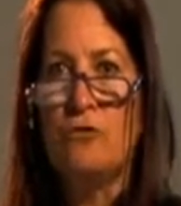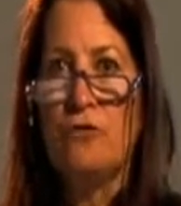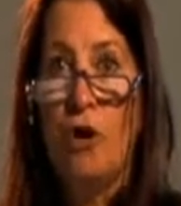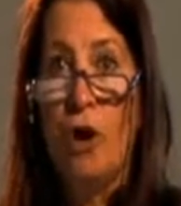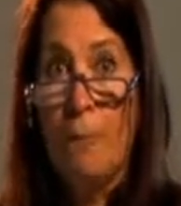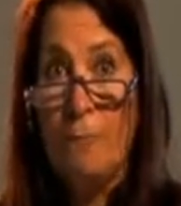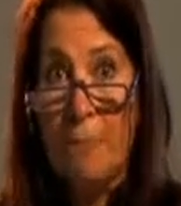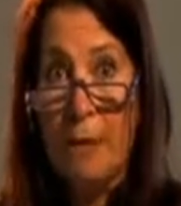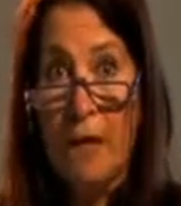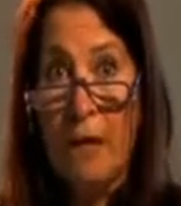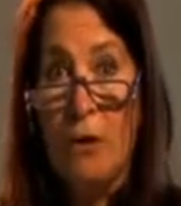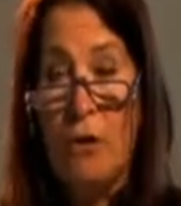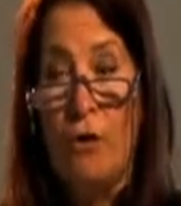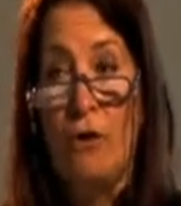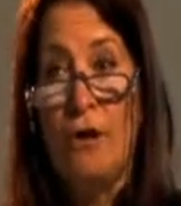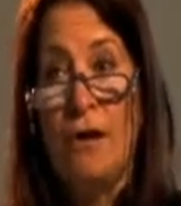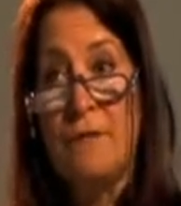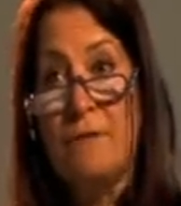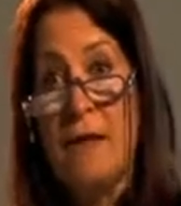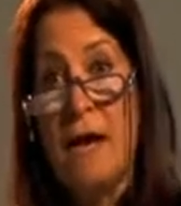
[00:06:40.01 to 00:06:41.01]
topic or
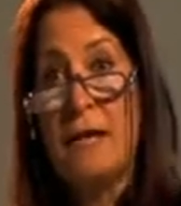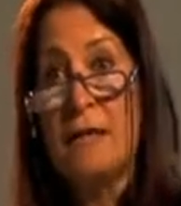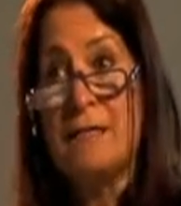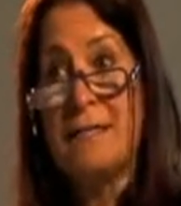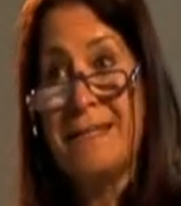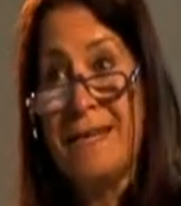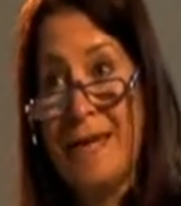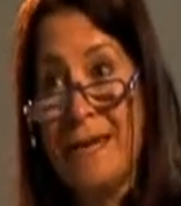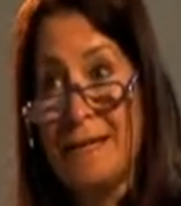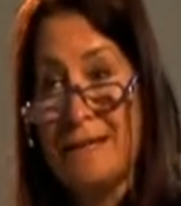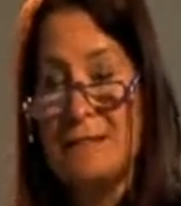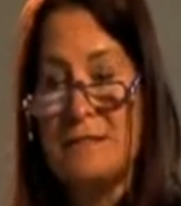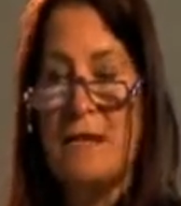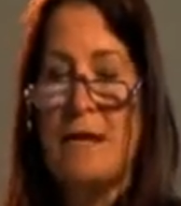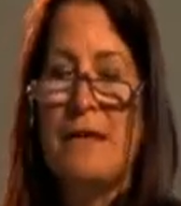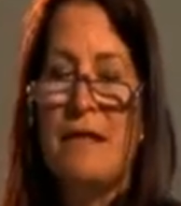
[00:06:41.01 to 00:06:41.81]
in that text